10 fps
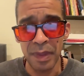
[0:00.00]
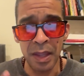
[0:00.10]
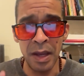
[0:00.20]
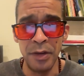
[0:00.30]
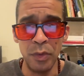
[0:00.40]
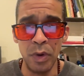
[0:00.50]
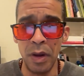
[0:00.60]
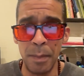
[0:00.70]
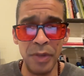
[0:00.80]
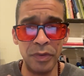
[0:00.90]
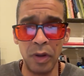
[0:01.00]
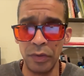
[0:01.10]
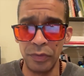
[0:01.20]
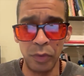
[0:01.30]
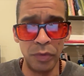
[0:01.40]
I do a bunch of all
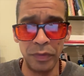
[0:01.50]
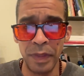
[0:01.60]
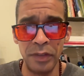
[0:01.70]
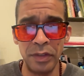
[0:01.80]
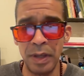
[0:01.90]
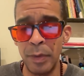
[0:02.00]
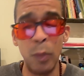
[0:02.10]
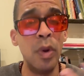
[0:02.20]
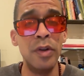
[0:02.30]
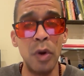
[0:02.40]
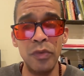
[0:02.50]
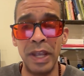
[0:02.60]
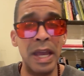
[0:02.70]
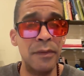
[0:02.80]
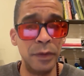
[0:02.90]
sorts of things because I'm a run coach
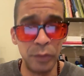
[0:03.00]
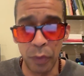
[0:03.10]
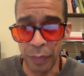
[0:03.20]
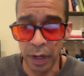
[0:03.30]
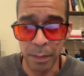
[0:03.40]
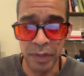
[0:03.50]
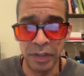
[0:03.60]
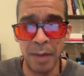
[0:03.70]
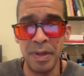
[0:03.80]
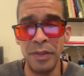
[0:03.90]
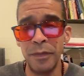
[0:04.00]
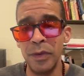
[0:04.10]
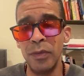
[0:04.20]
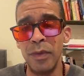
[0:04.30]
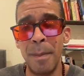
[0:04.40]
and physical therapist, and I've been in the
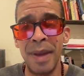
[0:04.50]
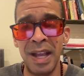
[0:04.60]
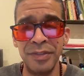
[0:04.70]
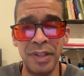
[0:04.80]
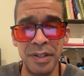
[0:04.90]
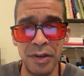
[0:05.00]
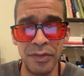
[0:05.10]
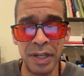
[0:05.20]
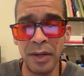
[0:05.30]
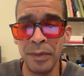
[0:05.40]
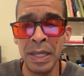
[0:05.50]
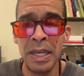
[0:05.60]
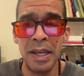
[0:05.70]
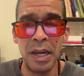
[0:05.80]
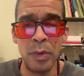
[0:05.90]
field for the past 10 years now.
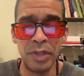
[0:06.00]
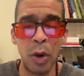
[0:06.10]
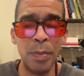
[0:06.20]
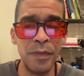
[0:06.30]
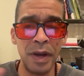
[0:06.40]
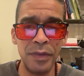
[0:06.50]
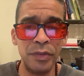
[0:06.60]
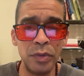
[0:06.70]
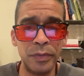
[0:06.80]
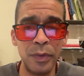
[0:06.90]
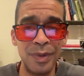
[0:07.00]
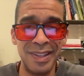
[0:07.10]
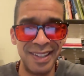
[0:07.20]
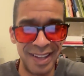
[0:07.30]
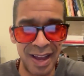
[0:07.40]
Anyways, I hope you found this useful.
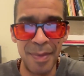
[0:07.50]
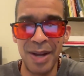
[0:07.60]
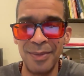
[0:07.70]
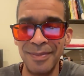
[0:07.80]
I'm out.